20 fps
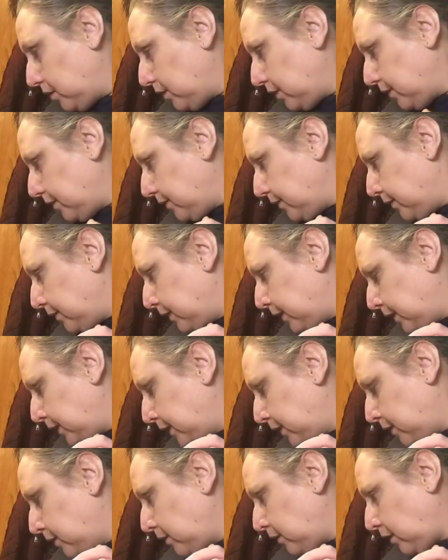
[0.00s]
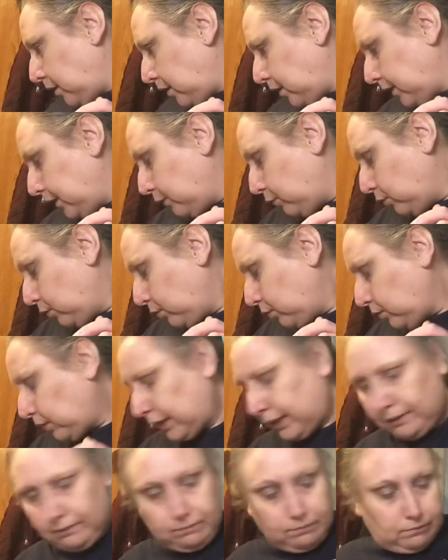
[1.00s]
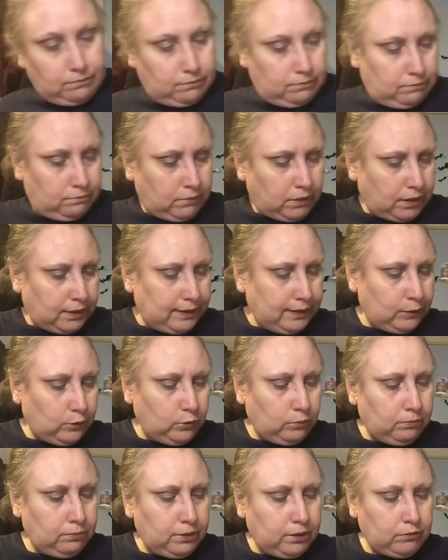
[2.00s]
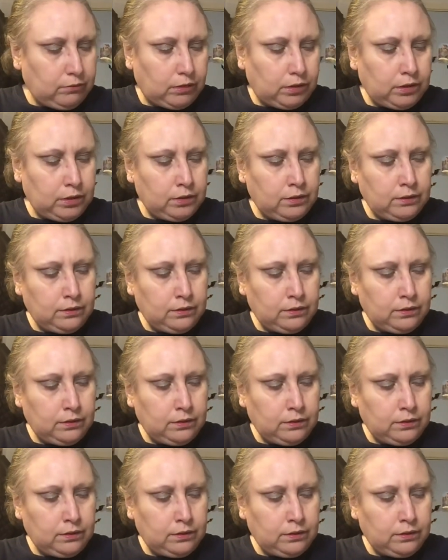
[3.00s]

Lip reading: and then I will get my little mirror